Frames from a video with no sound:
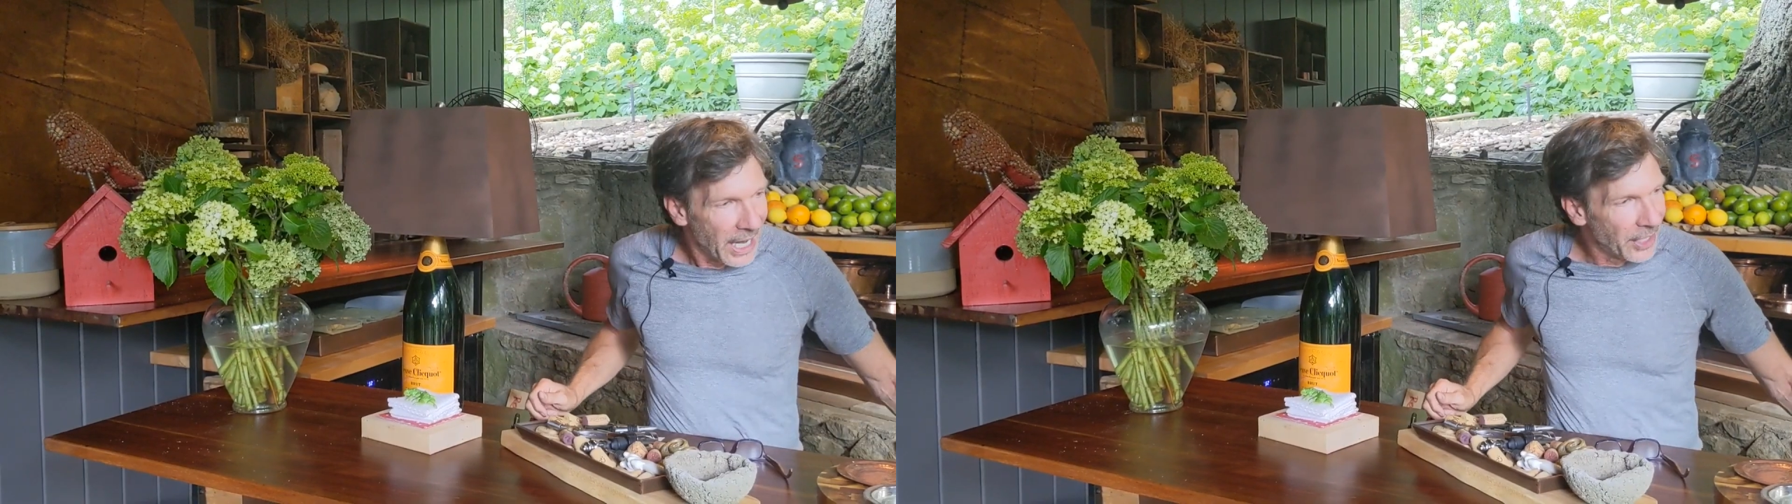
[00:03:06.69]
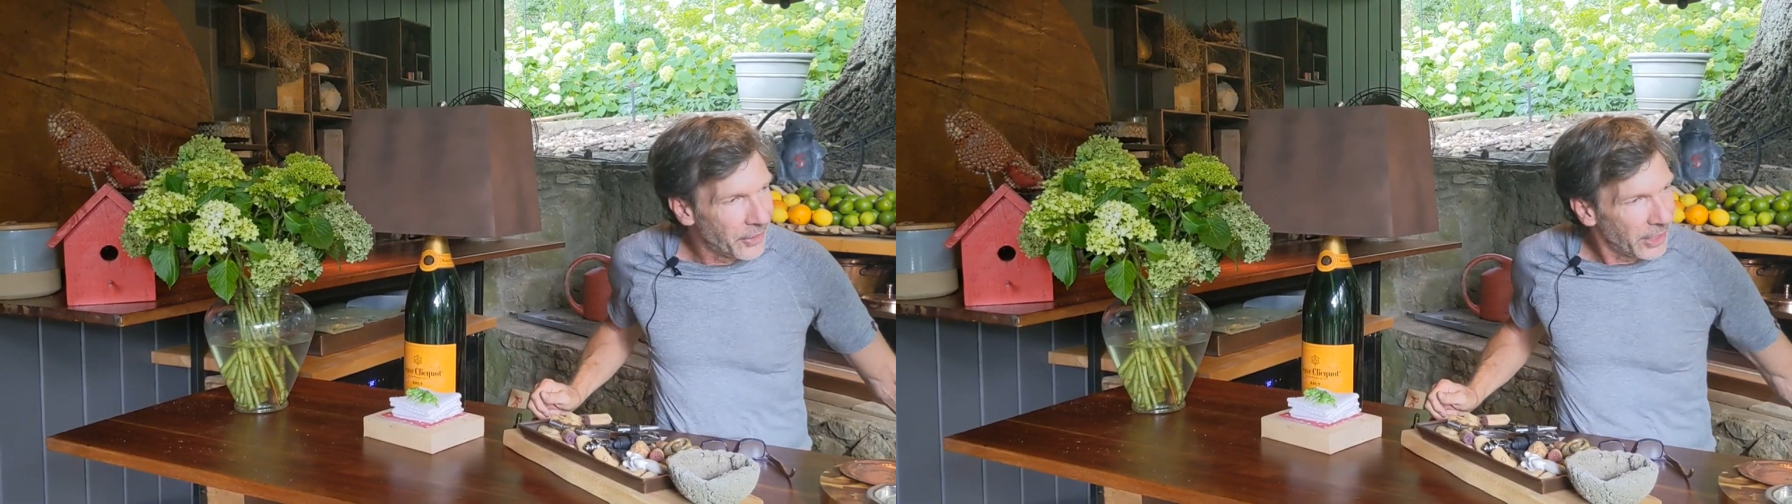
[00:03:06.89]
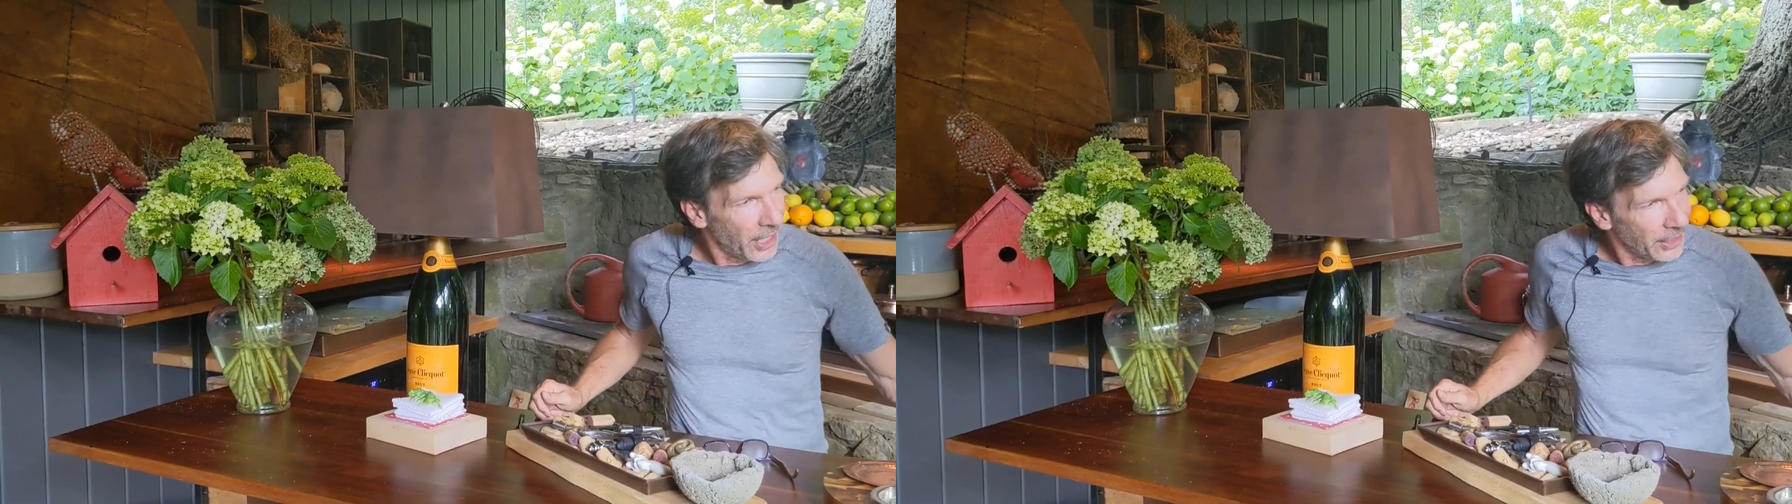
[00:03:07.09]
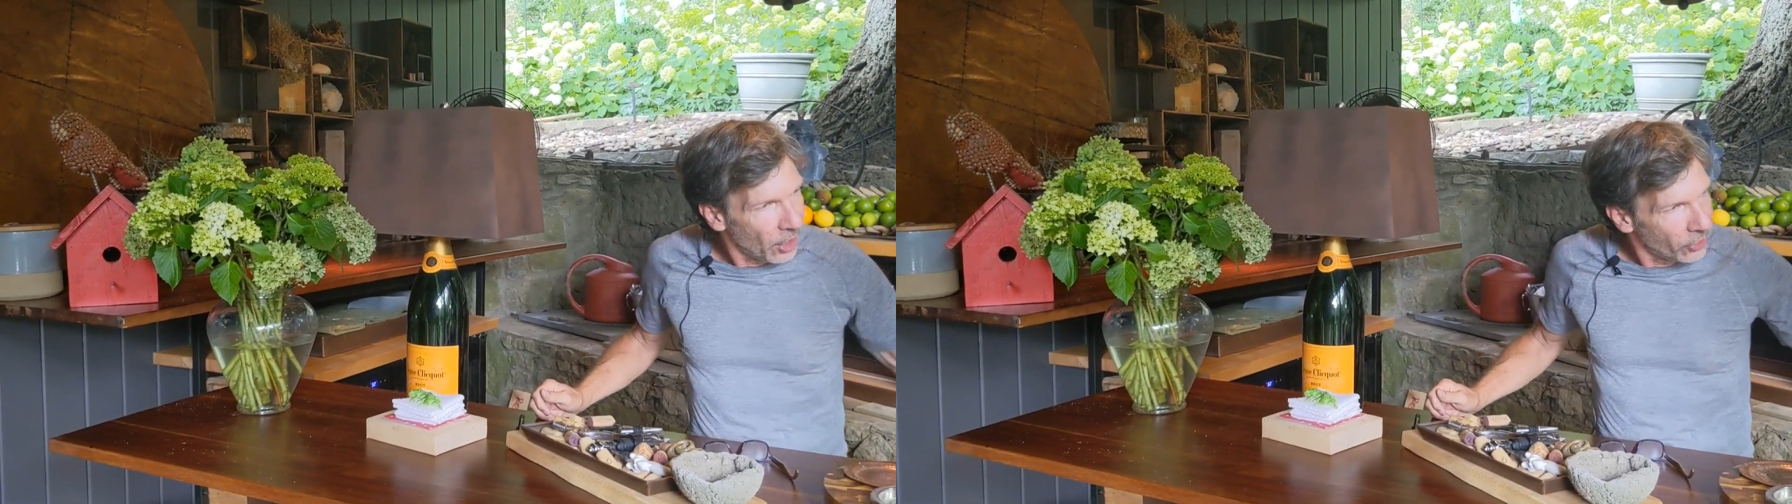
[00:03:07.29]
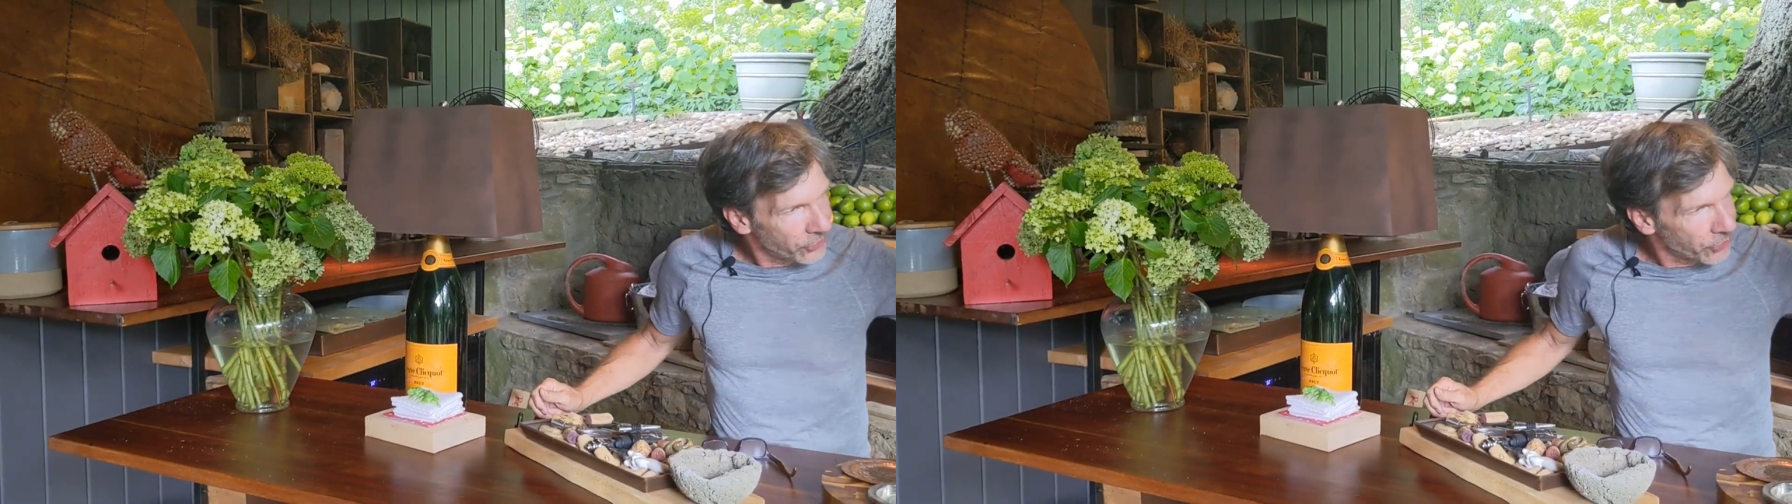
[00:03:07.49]
And then I
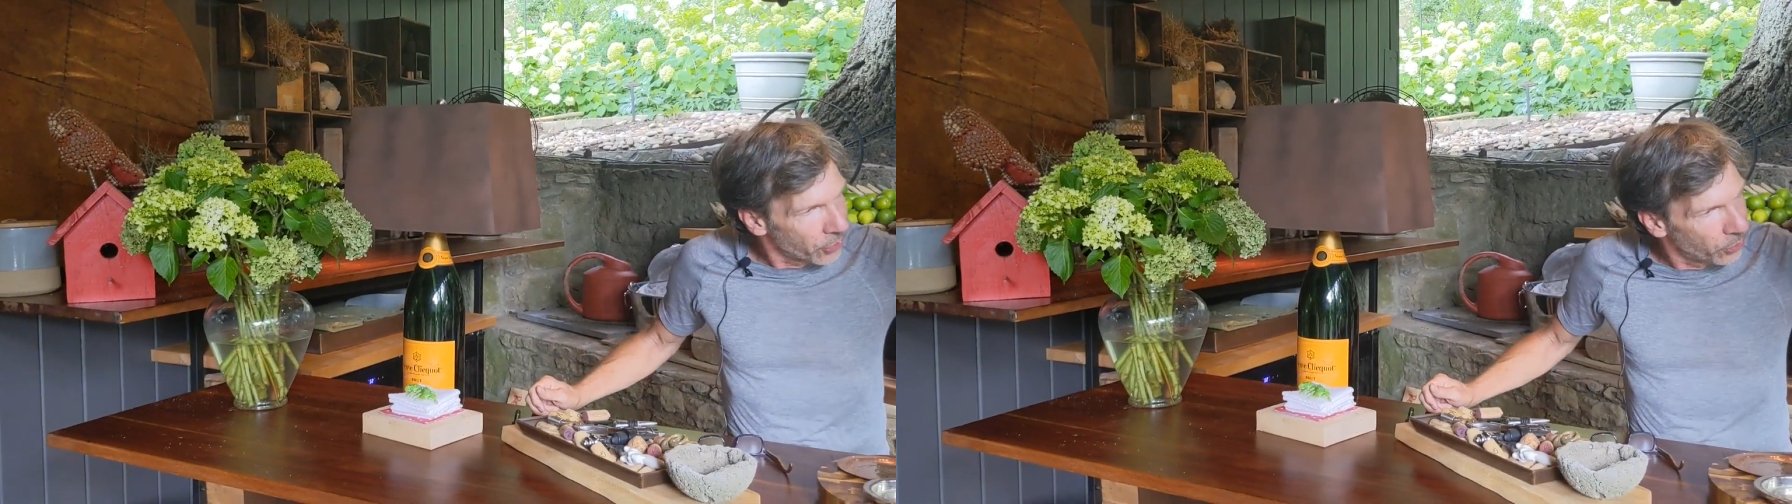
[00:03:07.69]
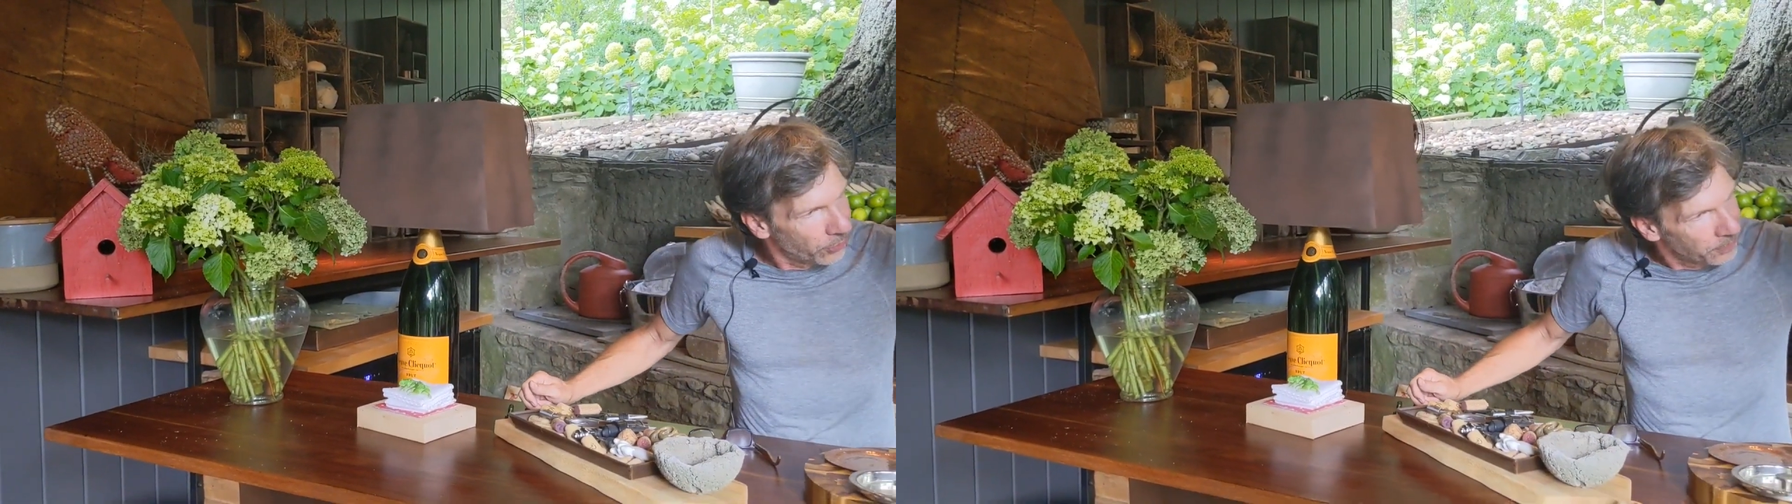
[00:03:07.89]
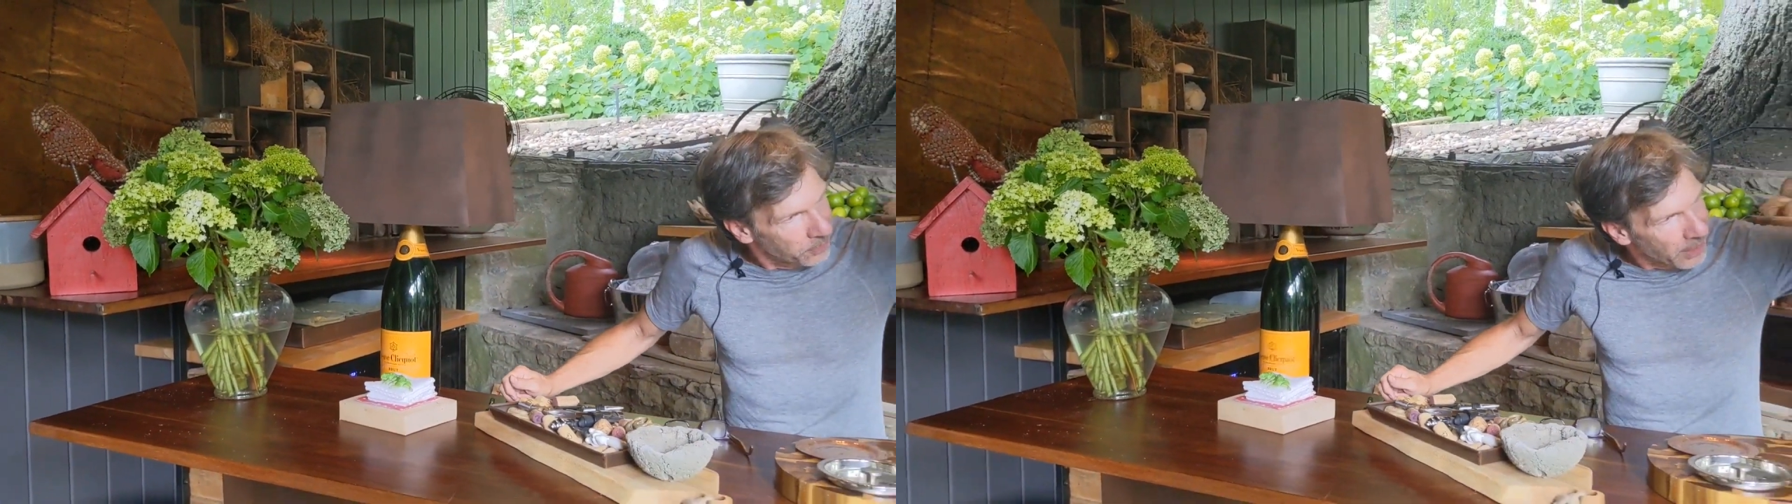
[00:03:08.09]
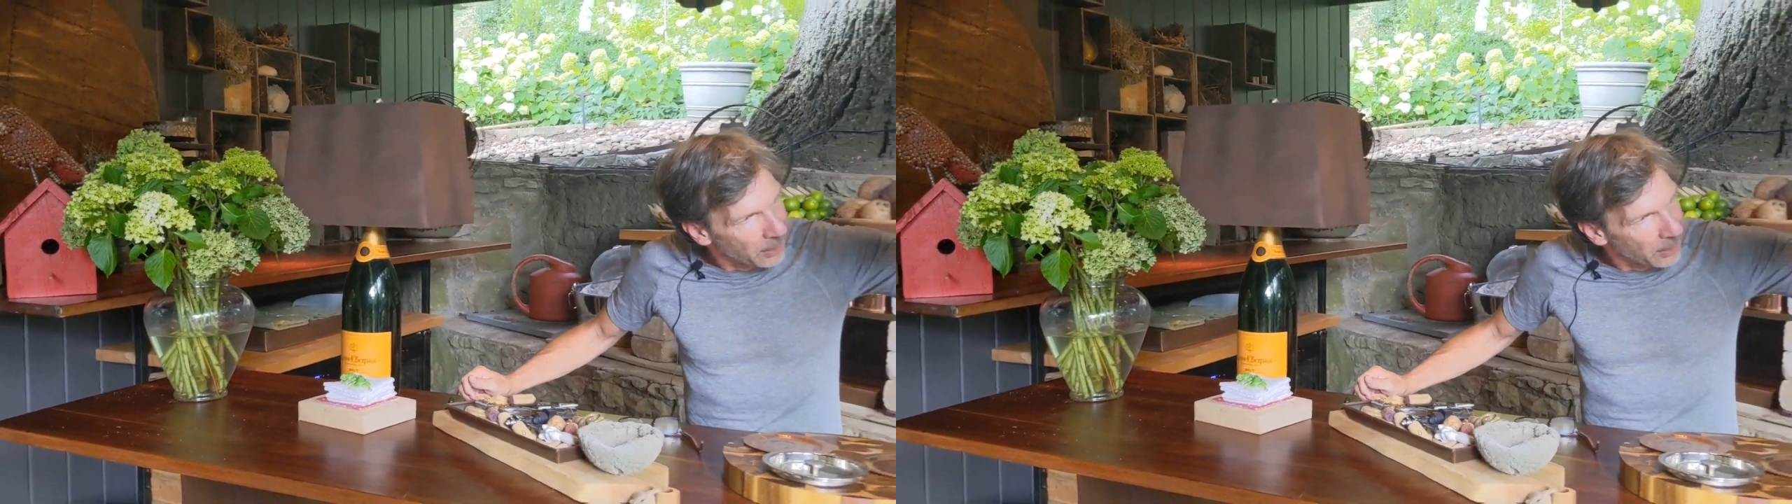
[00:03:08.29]
also, I